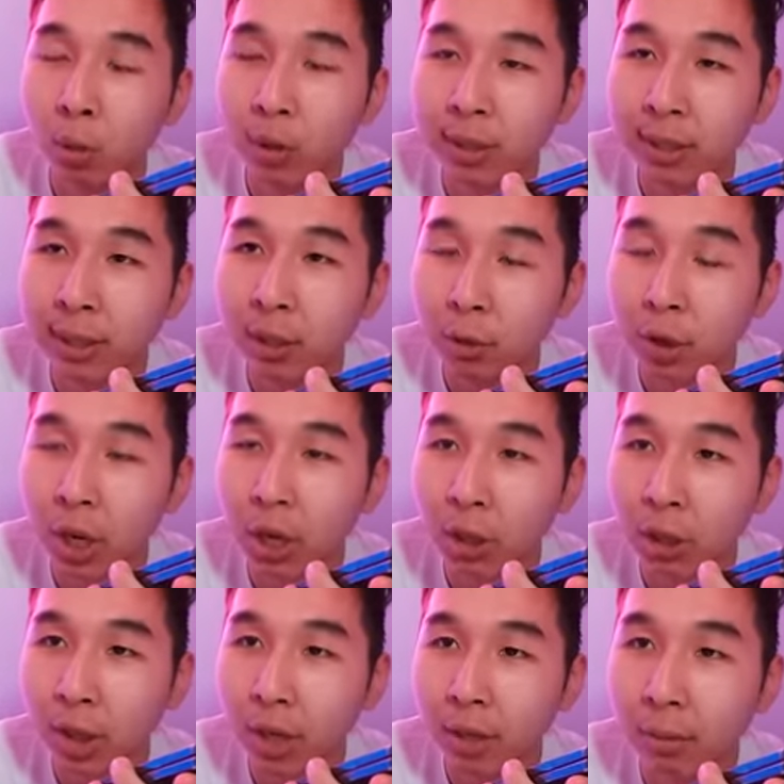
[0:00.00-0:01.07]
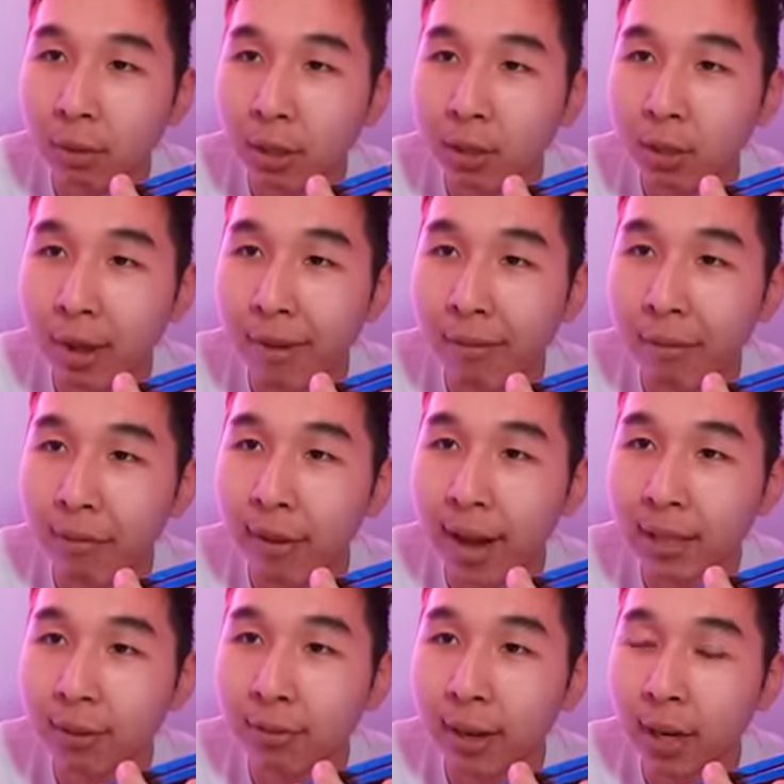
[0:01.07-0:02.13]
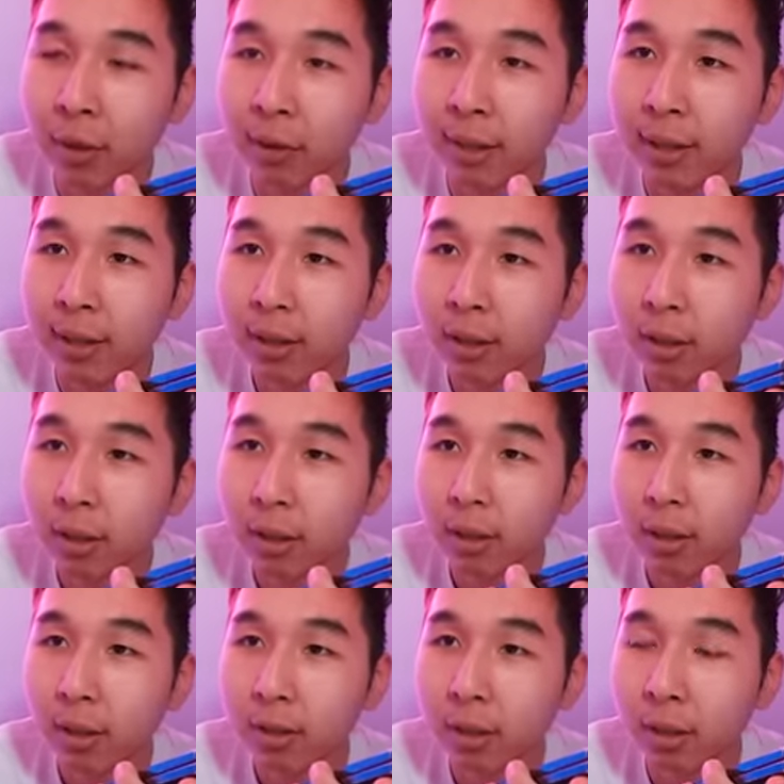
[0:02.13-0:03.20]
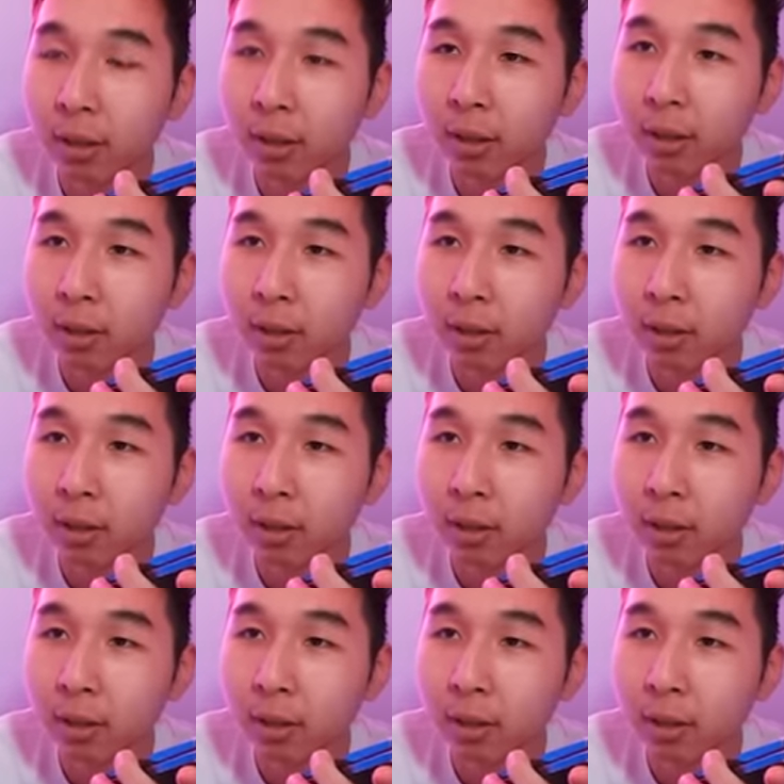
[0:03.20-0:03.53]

always ego challenge again because you have a fast fire rate. It's not like a